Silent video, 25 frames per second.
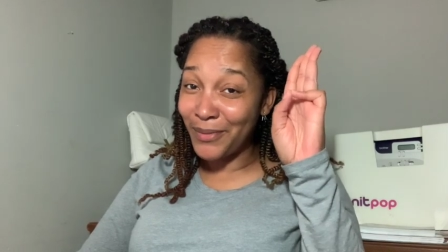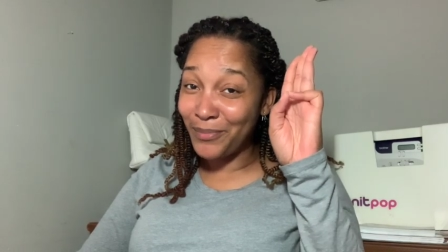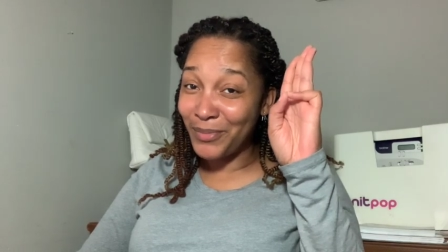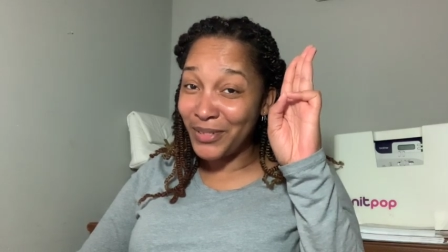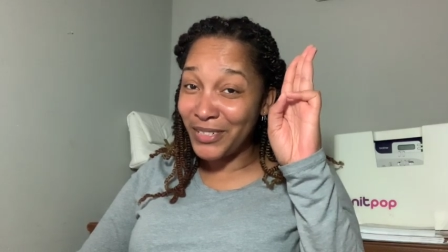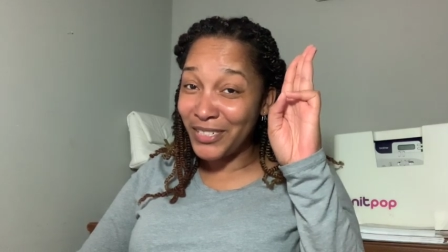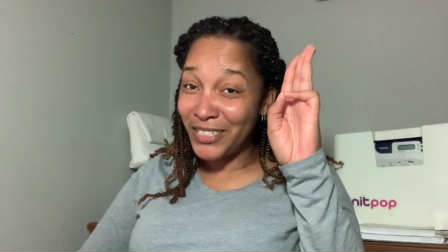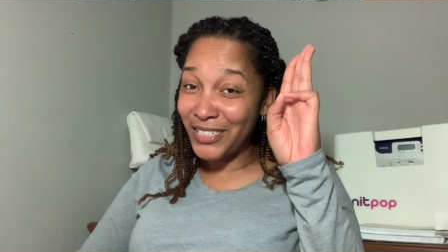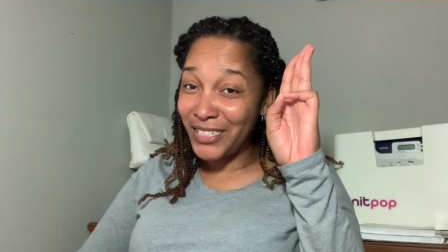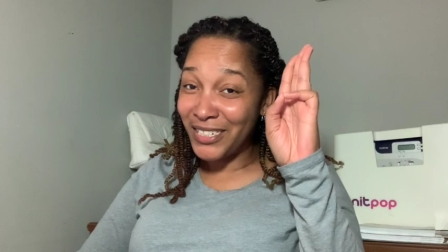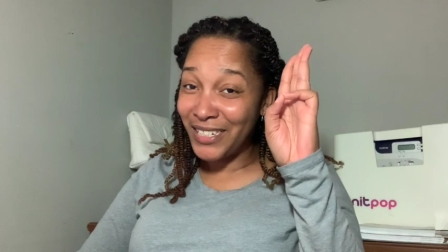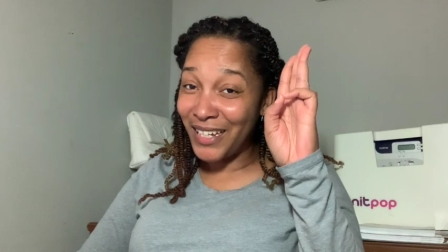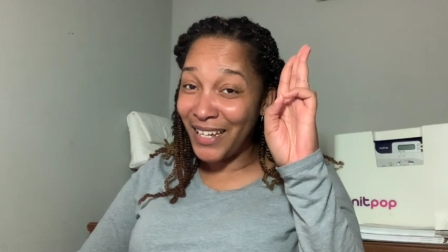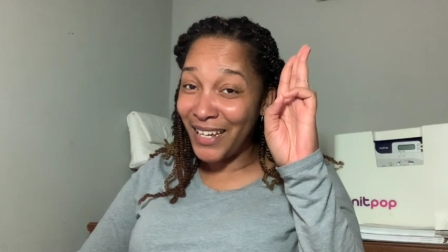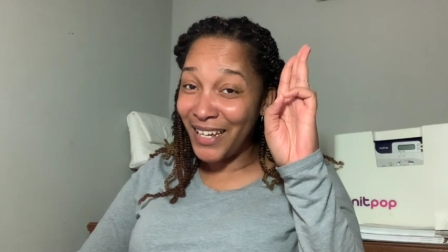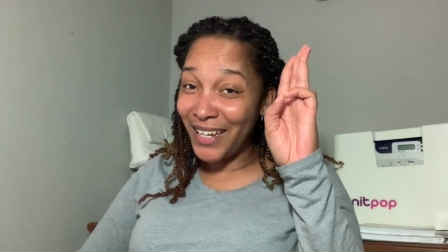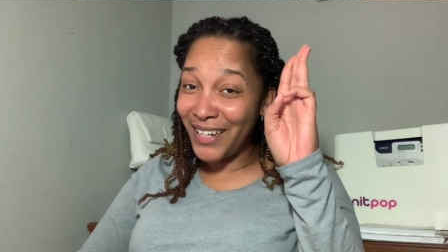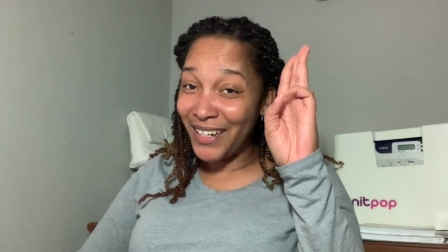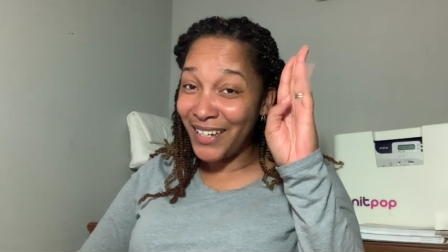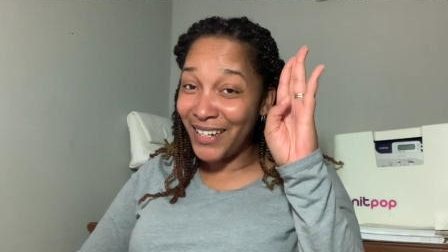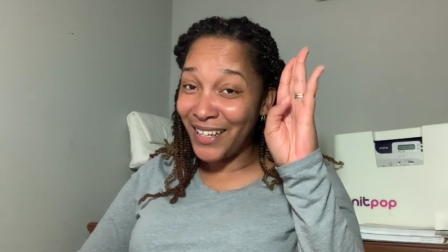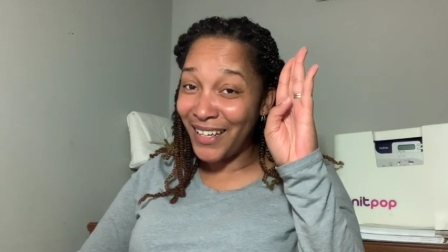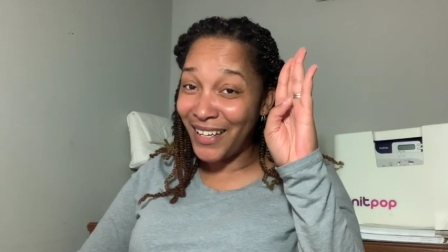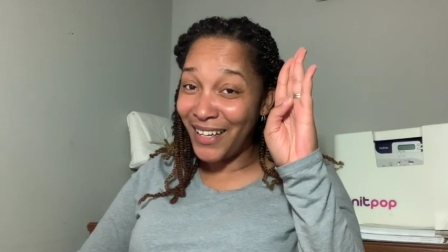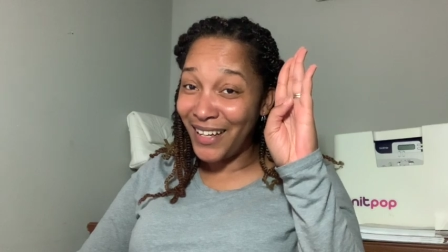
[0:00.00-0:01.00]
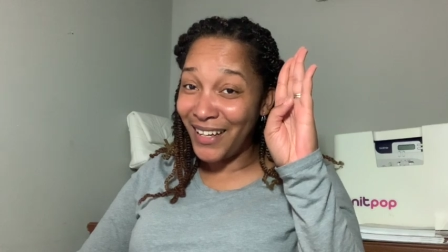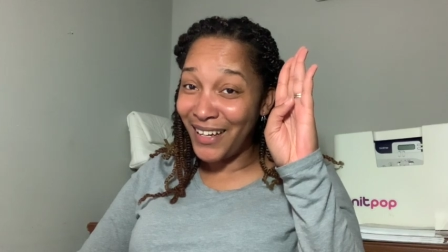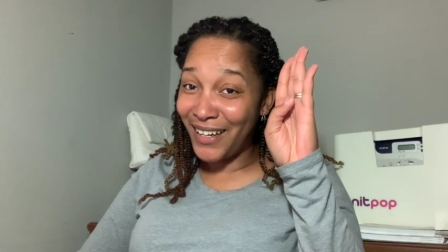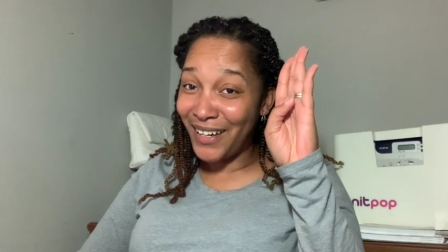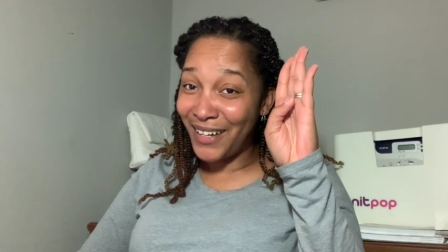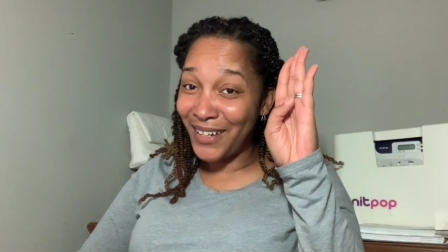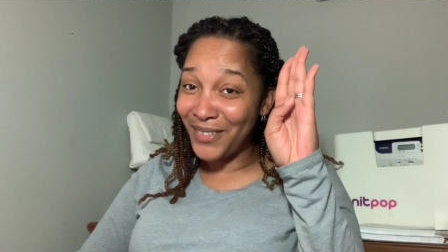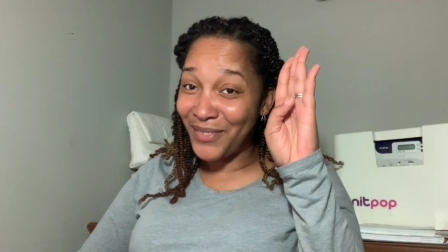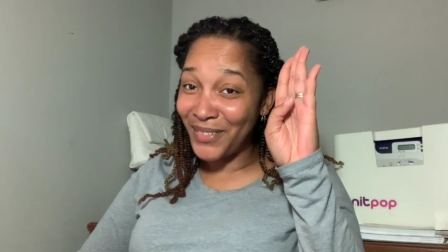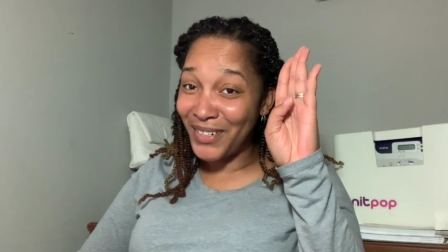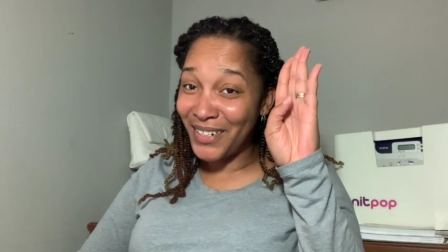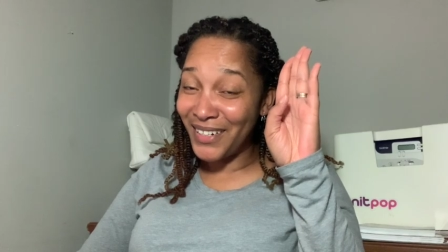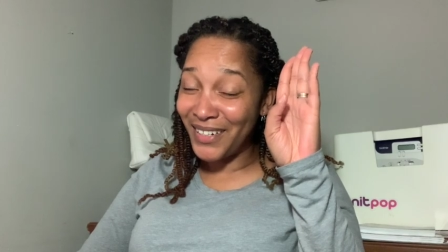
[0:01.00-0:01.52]
but she ain't all
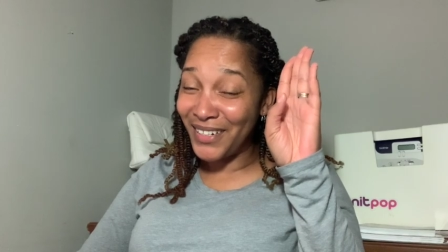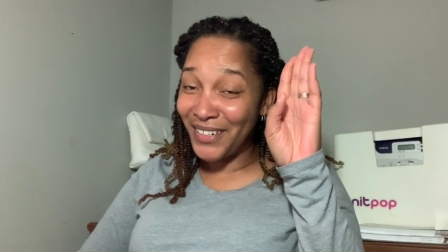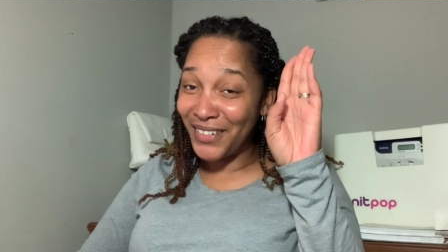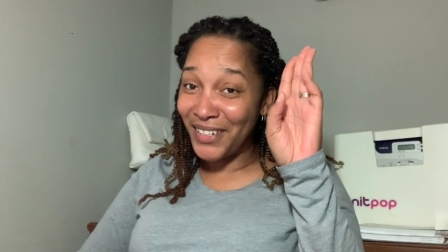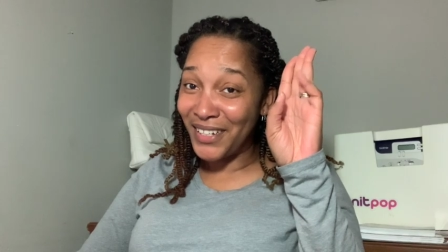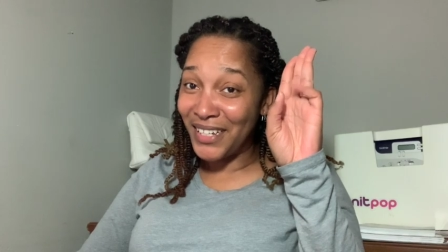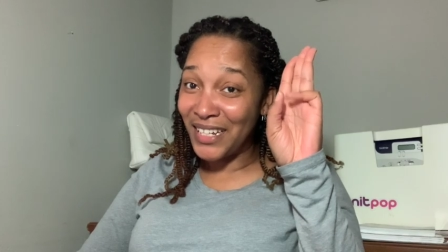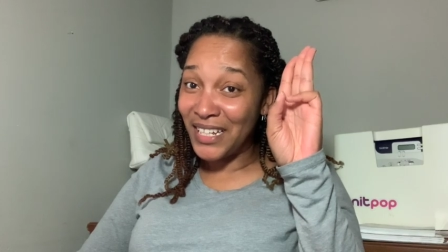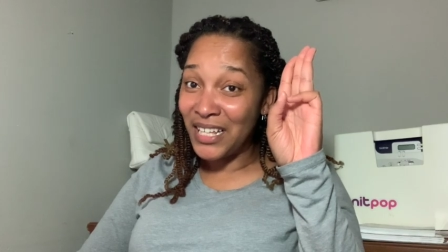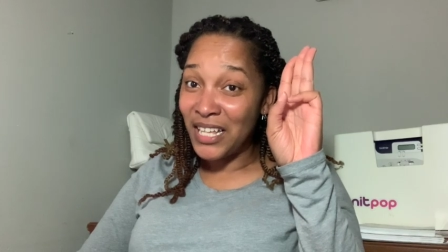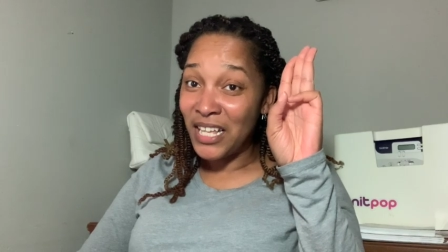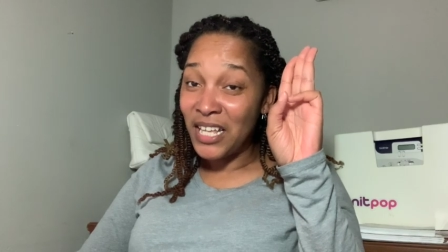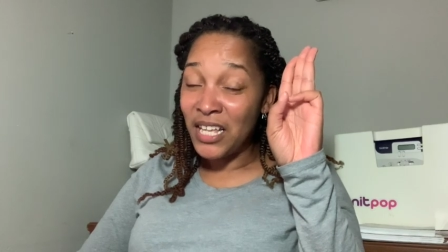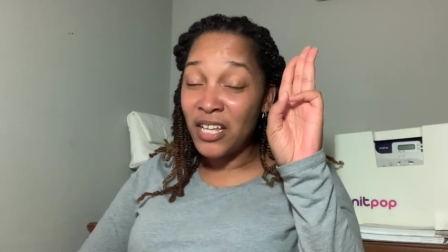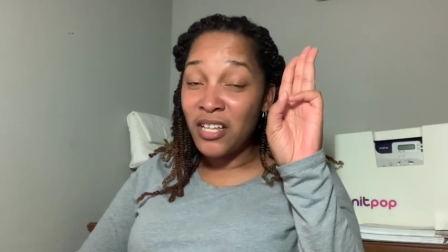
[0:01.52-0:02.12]
the way there yet.